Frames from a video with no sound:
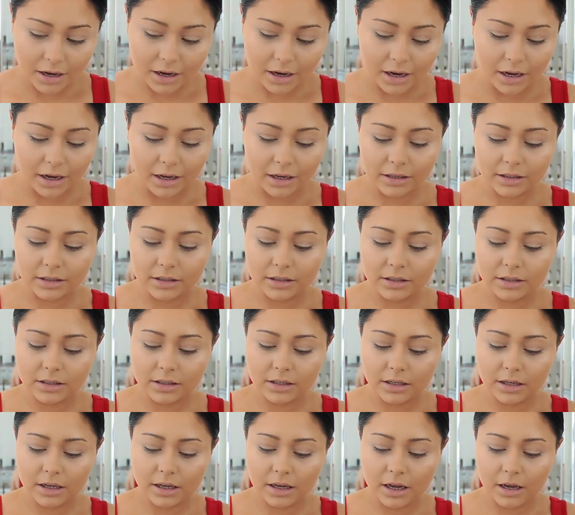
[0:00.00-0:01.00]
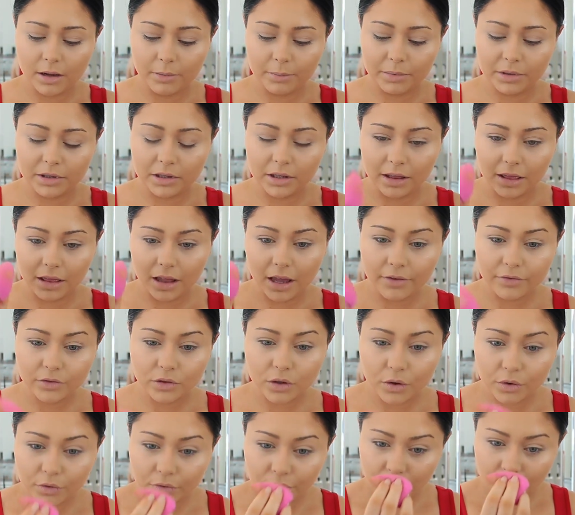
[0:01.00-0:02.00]
And put the
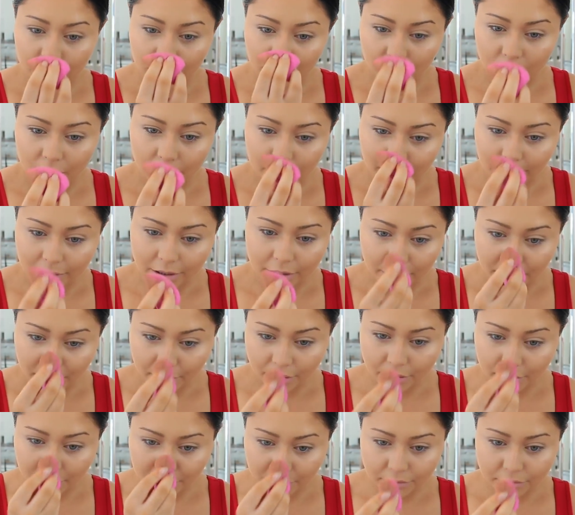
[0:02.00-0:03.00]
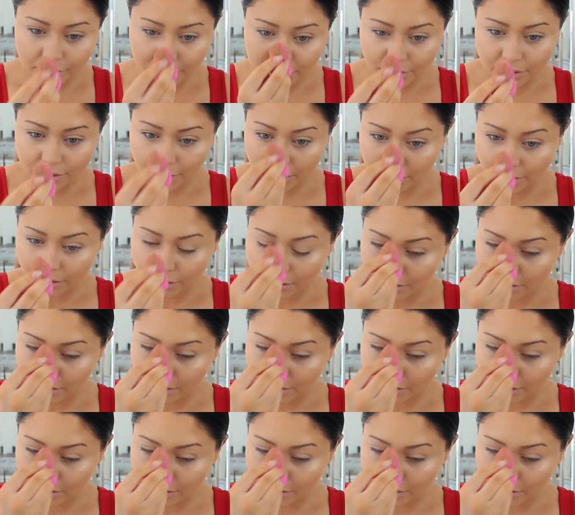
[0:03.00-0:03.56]
leftover on my nose.